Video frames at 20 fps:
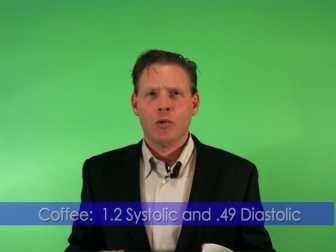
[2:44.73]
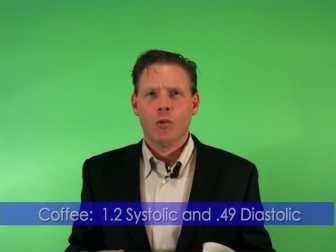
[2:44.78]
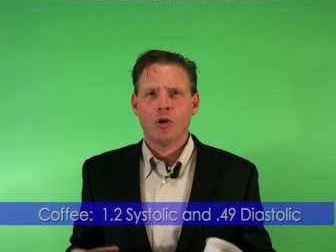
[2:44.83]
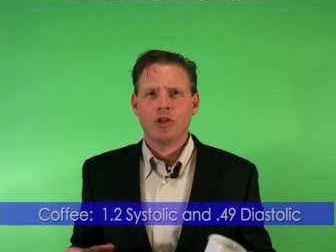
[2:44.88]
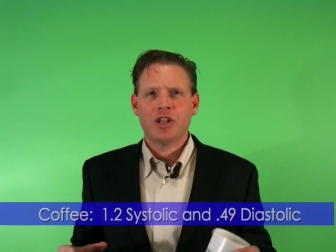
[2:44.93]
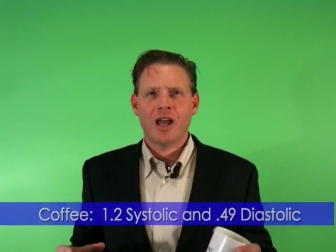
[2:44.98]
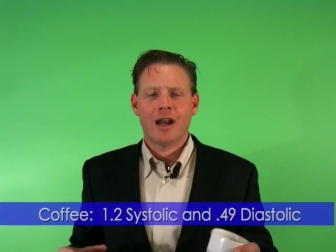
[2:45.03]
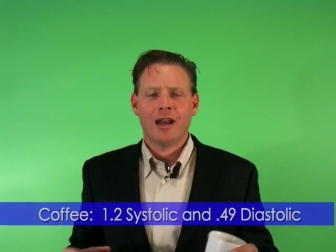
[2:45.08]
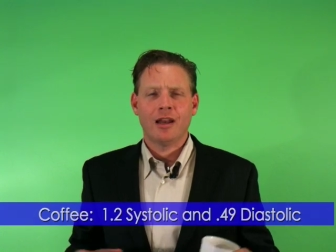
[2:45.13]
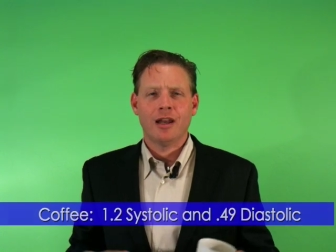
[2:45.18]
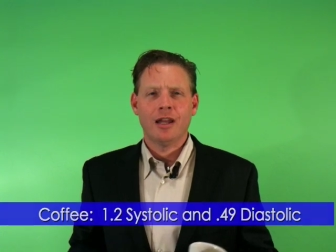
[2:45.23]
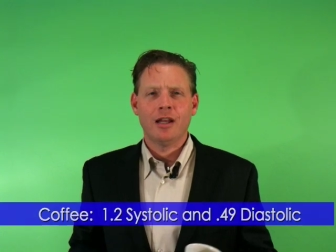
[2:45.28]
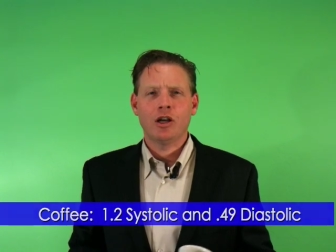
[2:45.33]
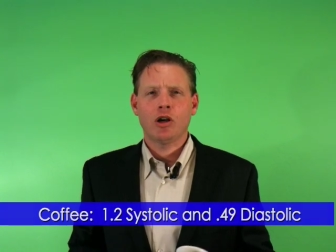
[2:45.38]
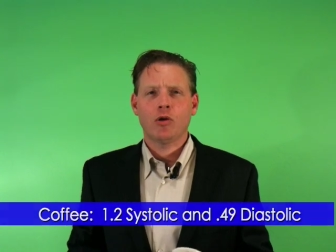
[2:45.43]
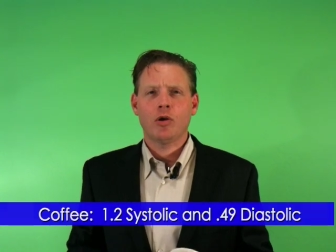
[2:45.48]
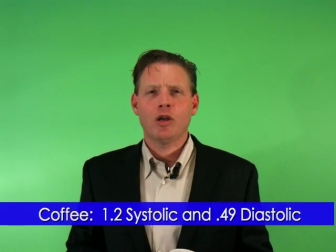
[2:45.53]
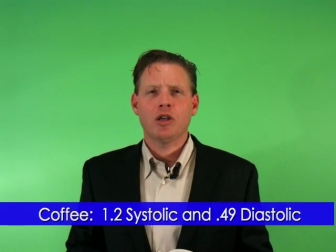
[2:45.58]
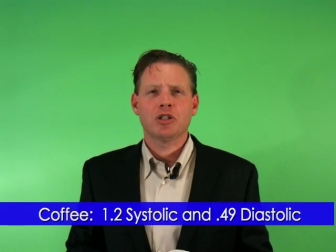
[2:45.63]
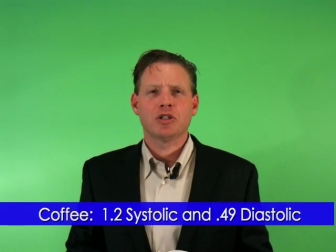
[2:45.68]
which had an
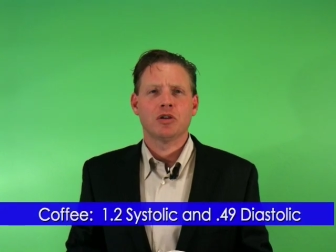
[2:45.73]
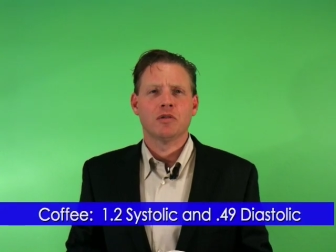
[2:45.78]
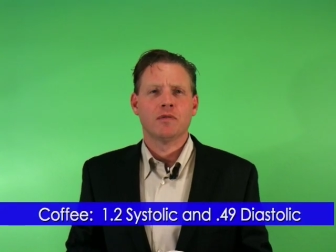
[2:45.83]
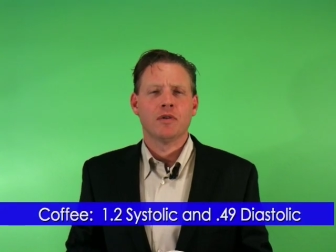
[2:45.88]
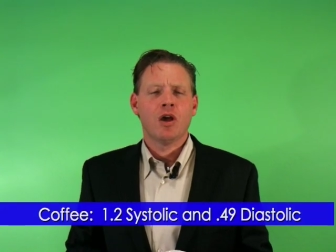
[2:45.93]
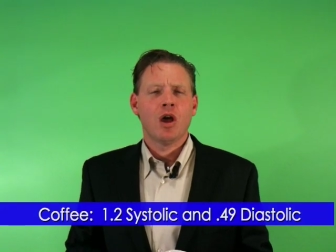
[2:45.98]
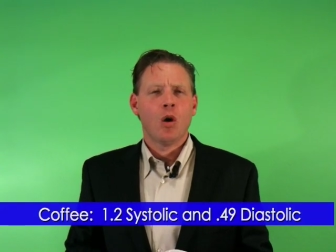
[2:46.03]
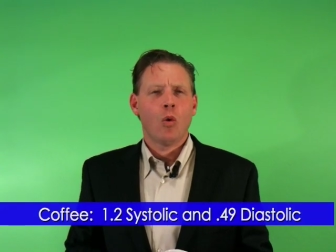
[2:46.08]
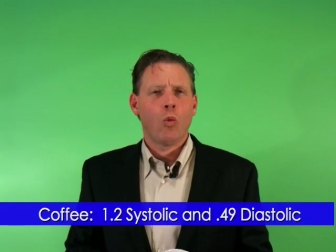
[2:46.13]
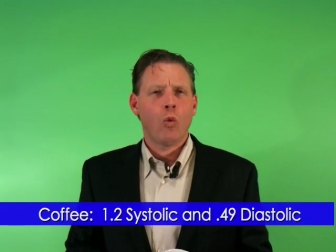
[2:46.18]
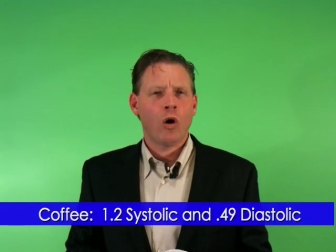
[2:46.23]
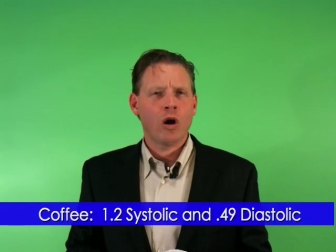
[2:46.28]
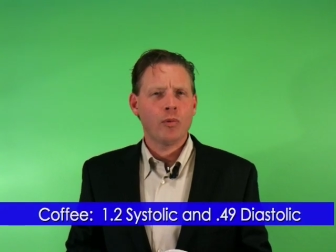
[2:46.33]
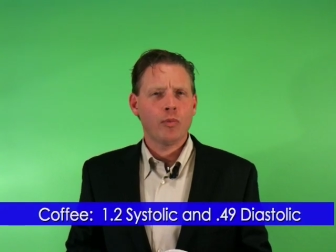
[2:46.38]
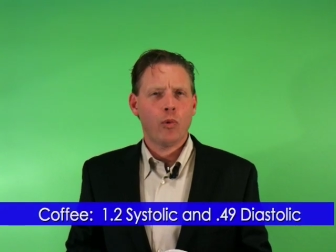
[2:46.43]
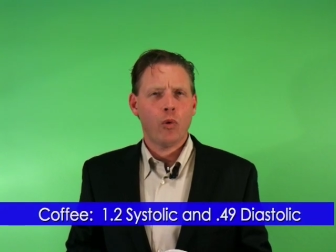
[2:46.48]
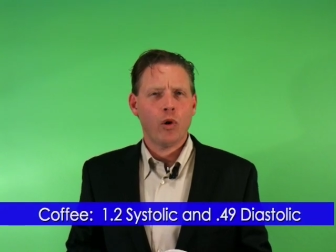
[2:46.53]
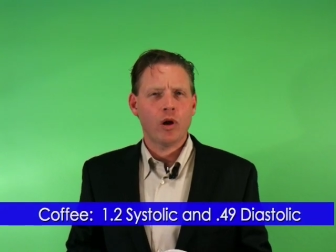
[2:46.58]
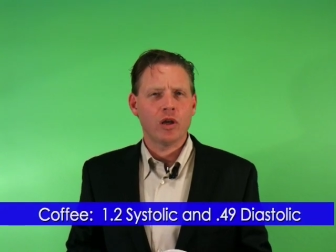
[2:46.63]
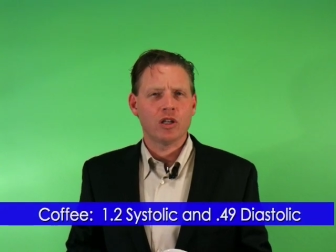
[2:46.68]
increase of
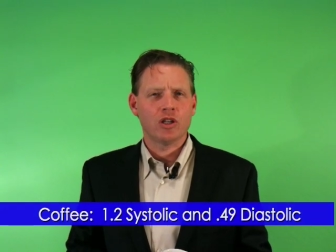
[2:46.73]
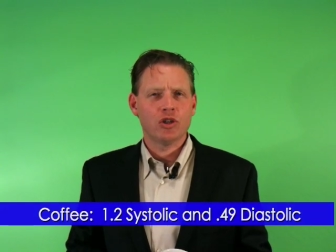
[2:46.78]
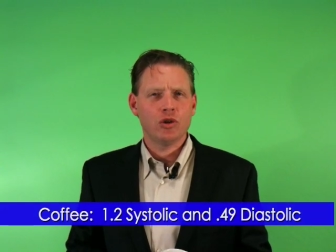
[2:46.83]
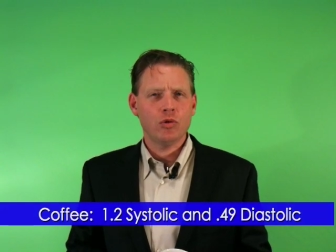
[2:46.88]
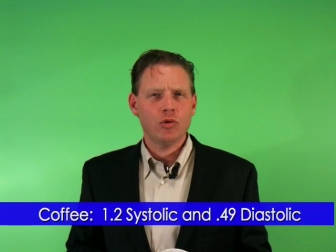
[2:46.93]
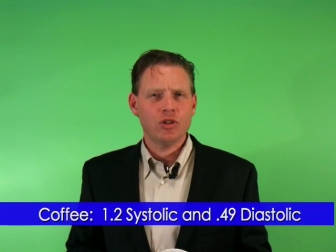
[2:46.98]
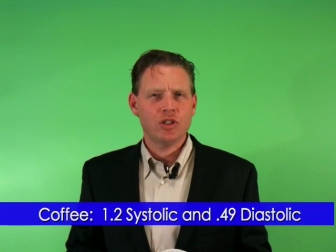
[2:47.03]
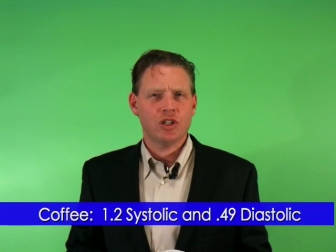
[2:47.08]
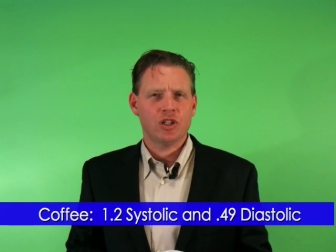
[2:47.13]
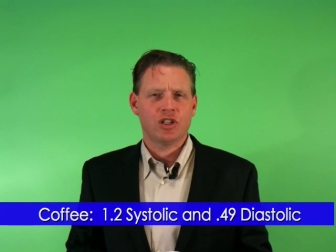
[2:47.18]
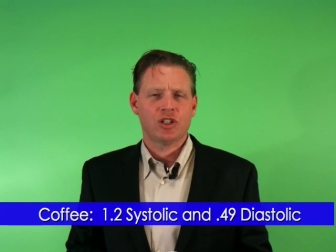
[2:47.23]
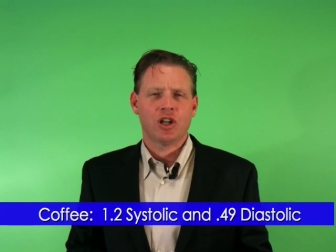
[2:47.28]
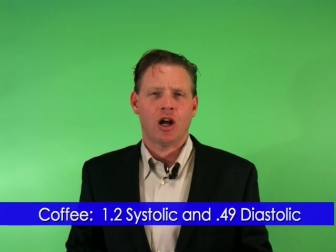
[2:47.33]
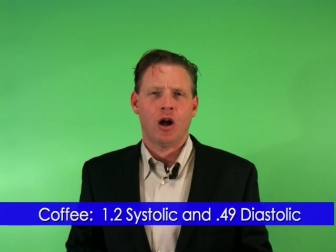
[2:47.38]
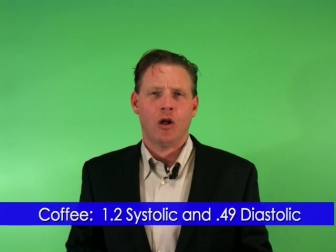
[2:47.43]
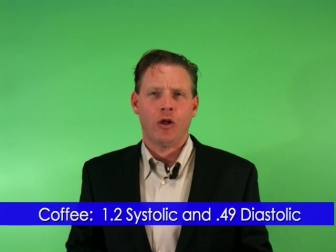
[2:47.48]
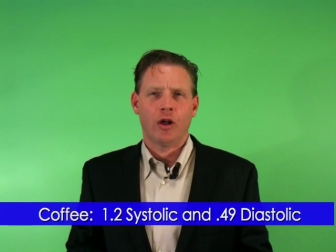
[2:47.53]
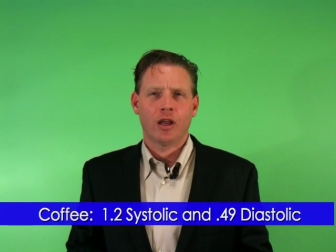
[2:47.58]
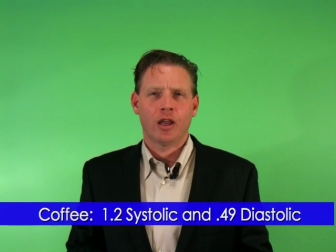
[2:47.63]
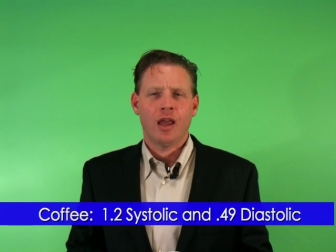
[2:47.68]
1.2
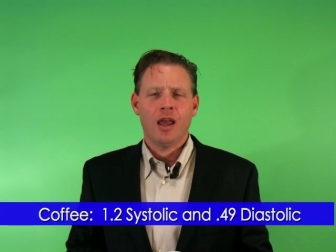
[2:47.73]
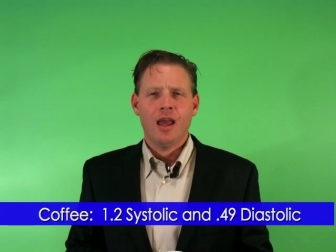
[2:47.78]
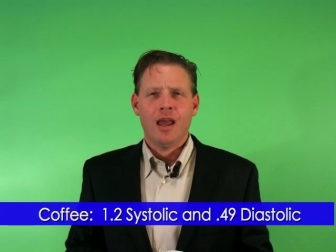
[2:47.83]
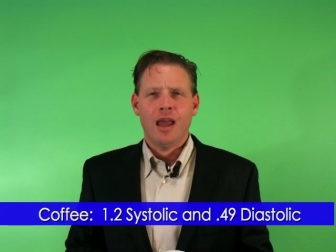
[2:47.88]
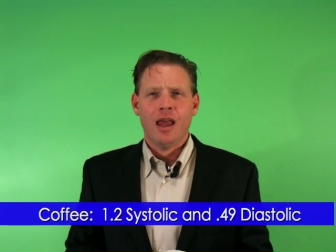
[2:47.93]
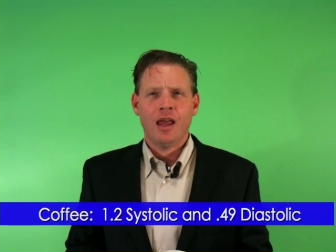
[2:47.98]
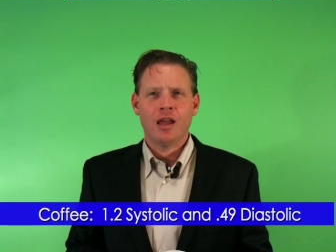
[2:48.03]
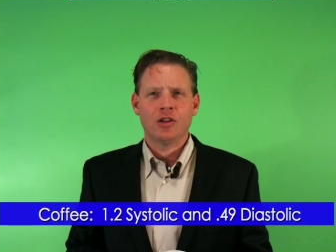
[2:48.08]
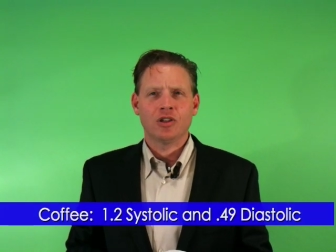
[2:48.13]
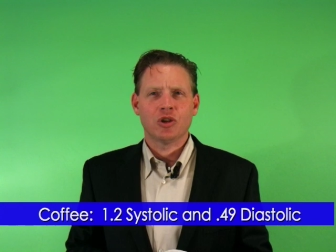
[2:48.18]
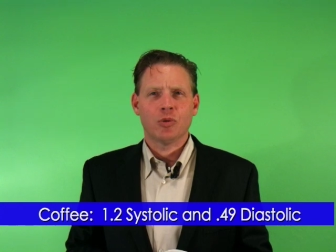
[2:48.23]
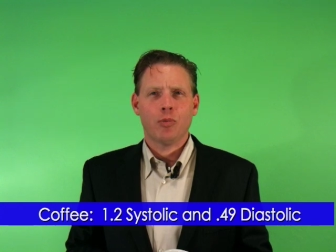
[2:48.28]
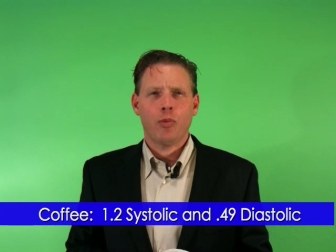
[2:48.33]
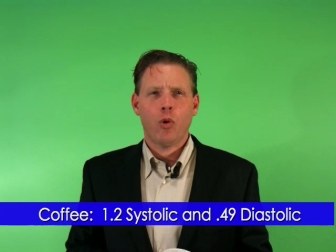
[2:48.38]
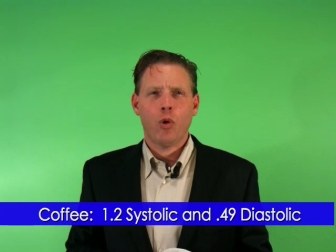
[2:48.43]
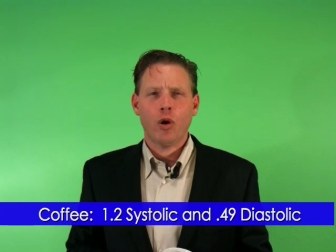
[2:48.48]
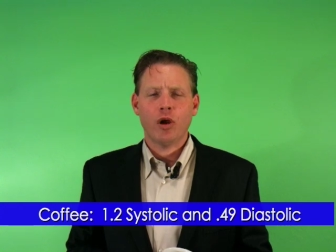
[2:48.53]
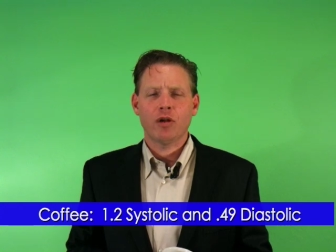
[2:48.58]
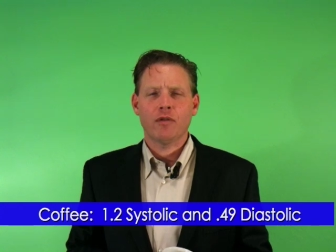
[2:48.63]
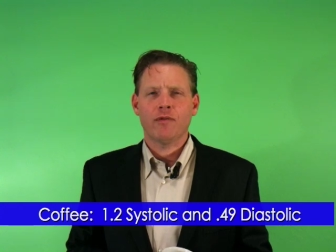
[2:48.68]
systolic and
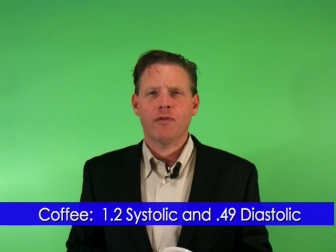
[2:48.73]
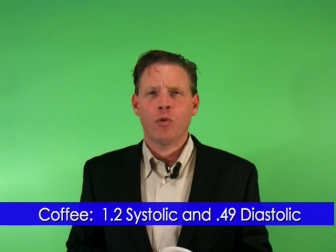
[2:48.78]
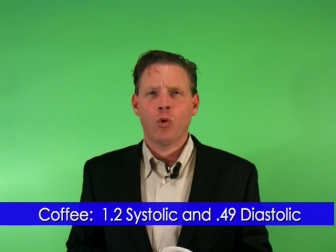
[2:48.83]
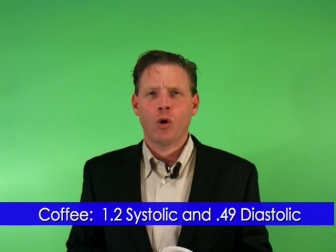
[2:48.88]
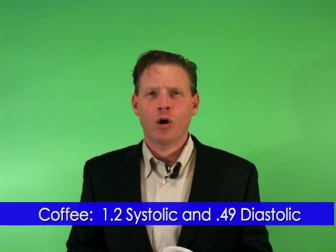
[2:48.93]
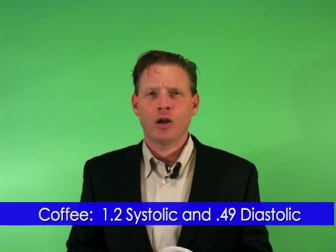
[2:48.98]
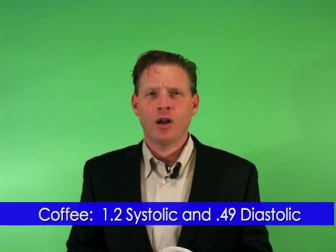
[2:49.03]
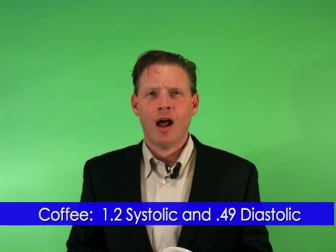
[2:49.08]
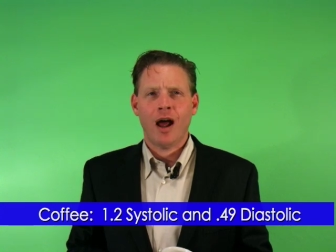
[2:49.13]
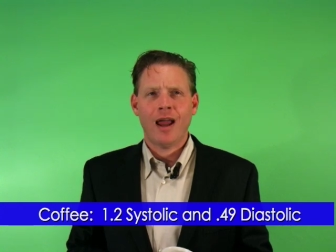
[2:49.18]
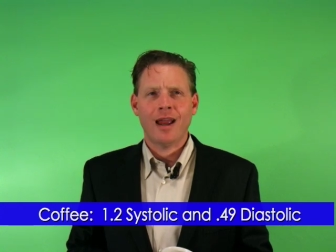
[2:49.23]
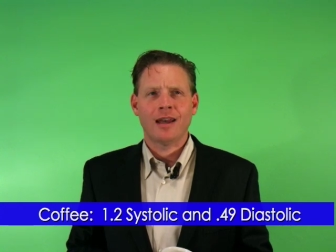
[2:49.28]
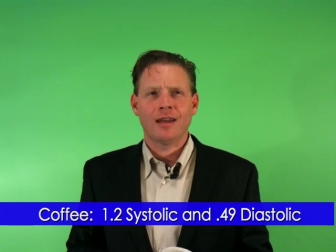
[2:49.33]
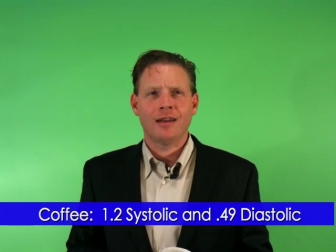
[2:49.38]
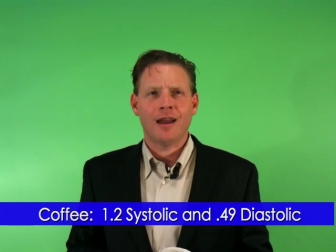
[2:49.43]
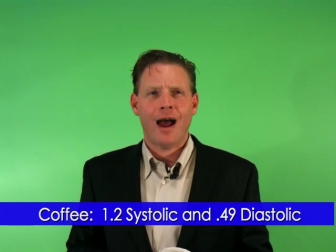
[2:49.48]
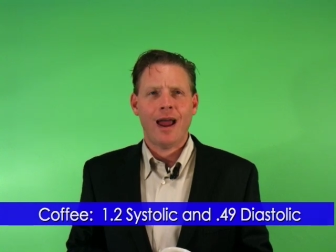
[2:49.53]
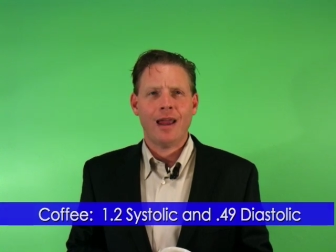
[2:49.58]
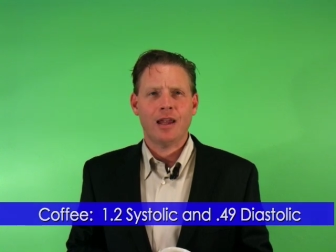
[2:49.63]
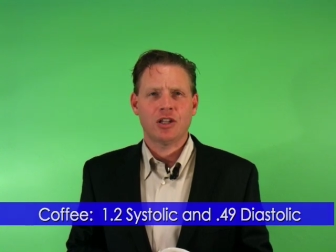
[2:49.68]

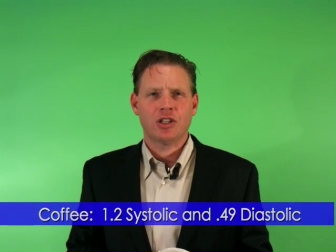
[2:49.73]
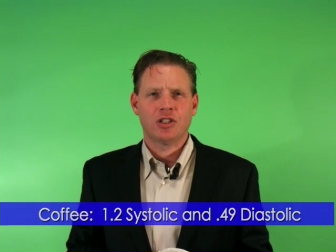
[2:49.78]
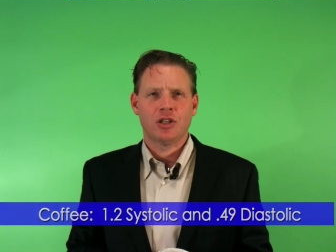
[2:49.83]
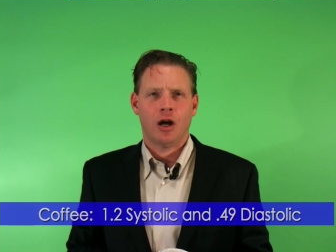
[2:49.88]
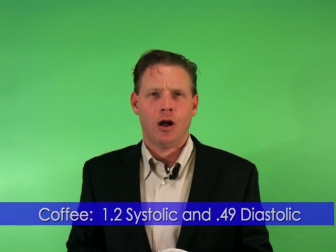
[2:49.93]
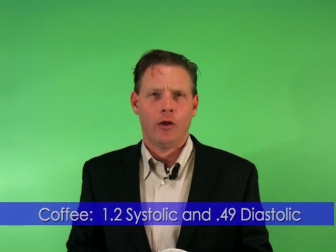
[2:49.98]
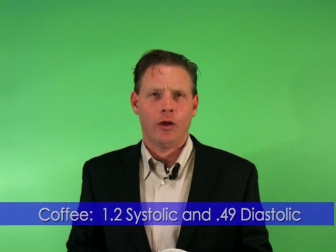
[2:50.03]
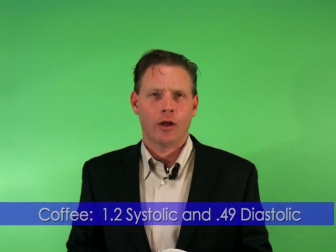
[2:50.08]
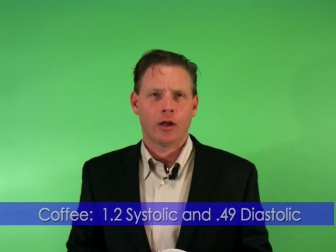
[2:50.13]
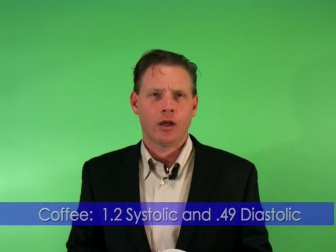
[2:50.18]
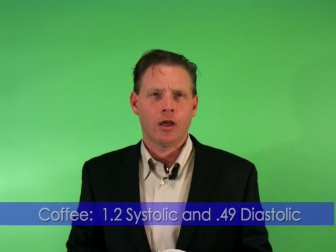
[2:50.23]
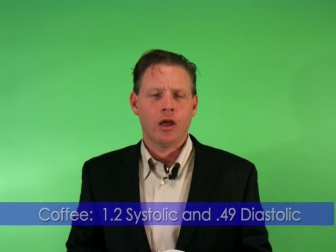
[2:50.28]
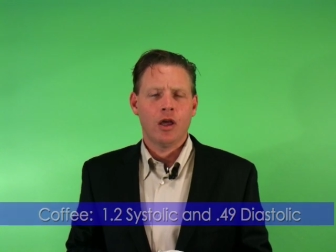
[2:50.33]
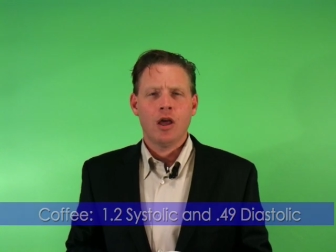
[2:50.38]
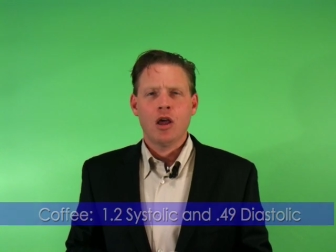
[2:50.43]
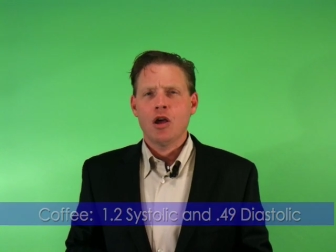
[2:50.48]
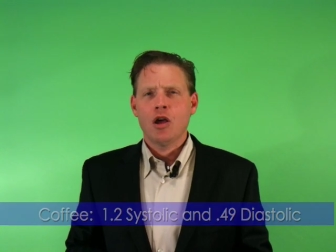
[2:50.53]
0.49 diastolic,